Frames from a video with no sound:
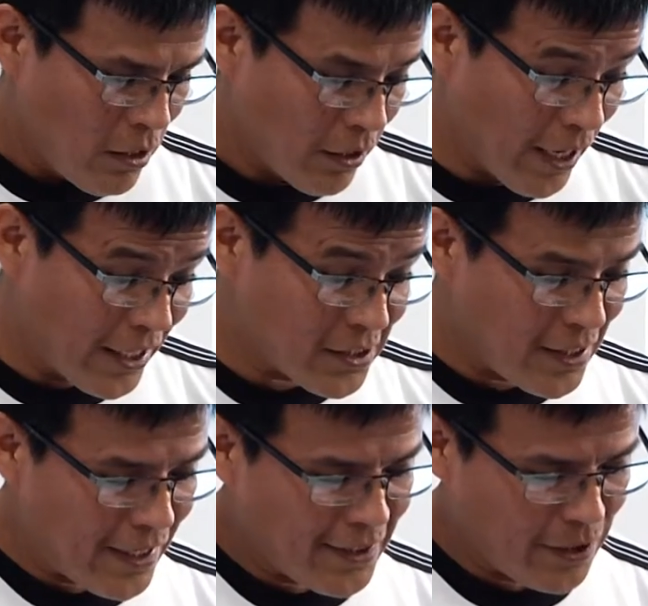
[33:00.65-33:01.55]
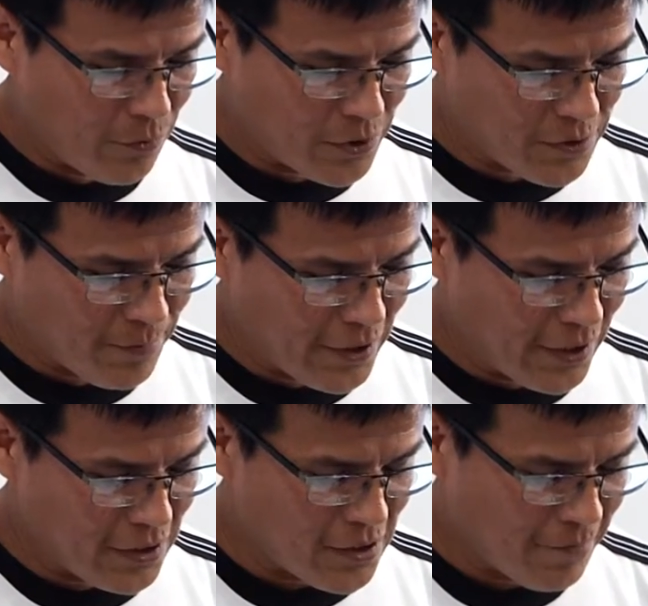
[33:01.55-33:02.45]
Her eyes detonate with
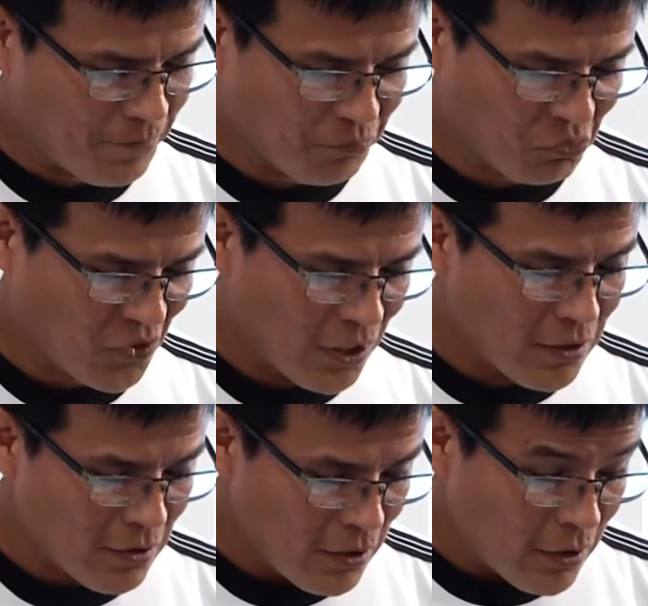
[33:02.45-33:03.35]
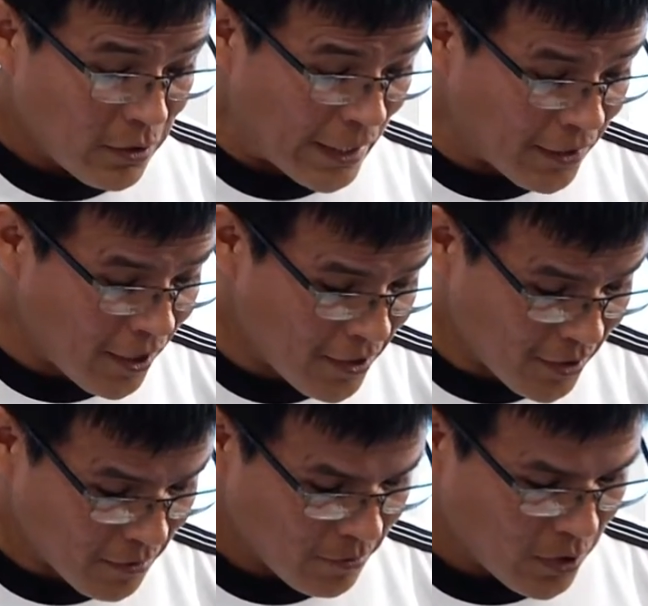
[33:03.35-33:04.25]
surprise. De nada.
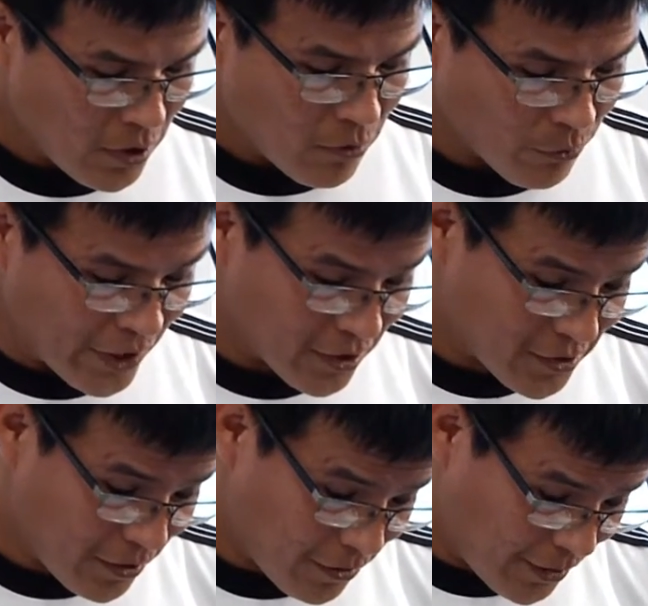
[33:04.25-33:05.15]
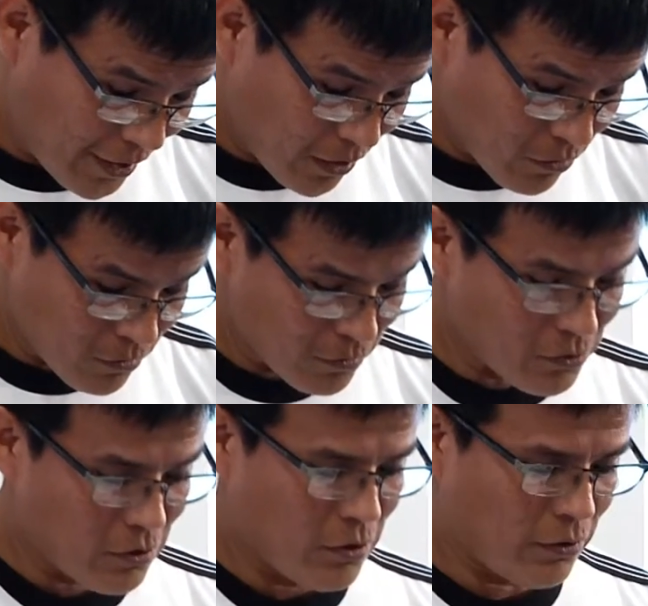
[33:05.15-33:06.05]
Buen hacerte
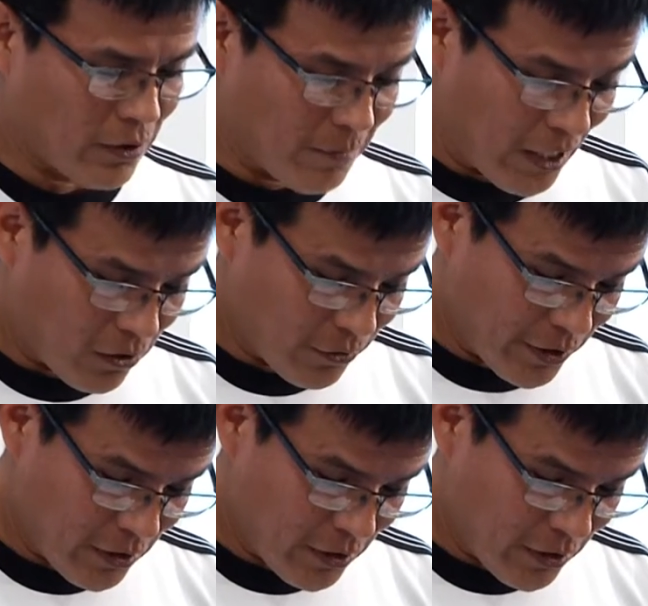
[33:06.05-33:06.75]
con trabajo y